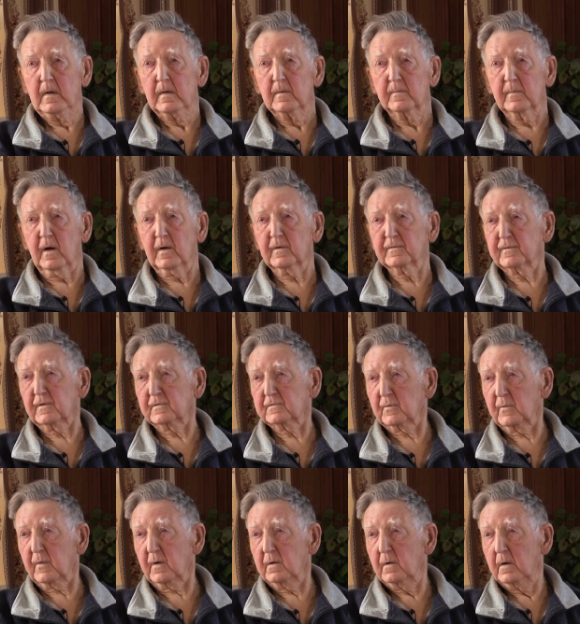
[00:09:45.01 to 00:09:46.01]
Mary said to
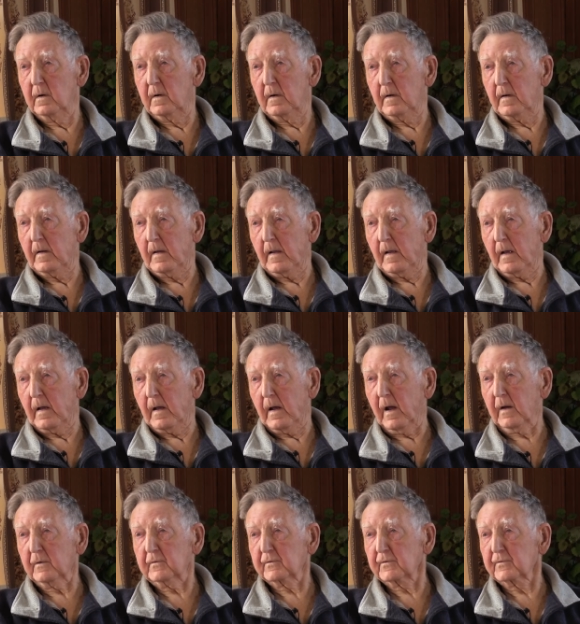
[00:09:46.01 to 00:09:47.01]
me,
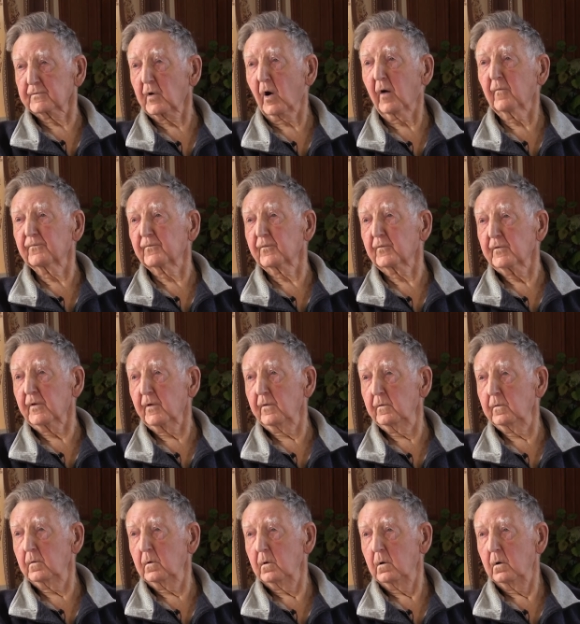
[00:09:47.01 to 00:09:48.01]
I've got a job for you.